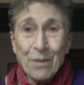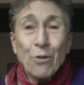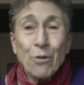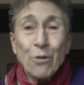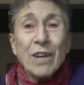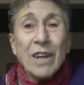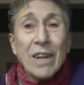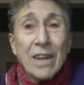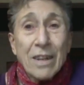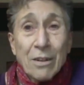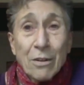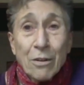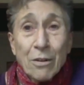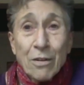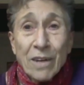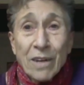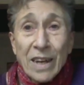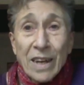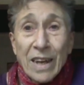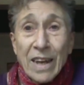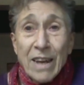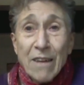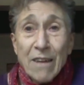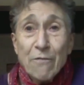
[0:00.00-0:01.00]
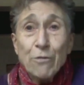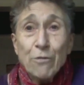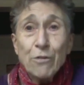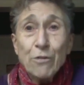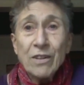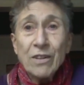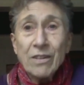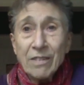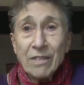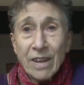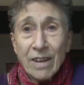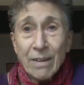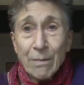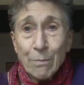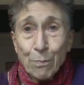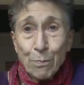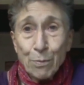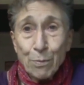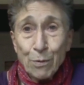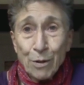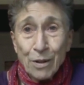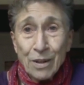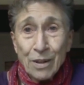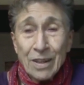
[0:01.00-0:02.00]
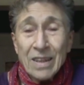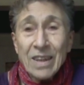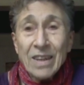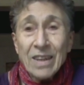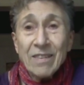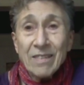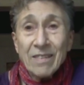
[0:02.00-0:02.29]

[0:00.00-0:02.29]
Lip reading: You cannot have, for example,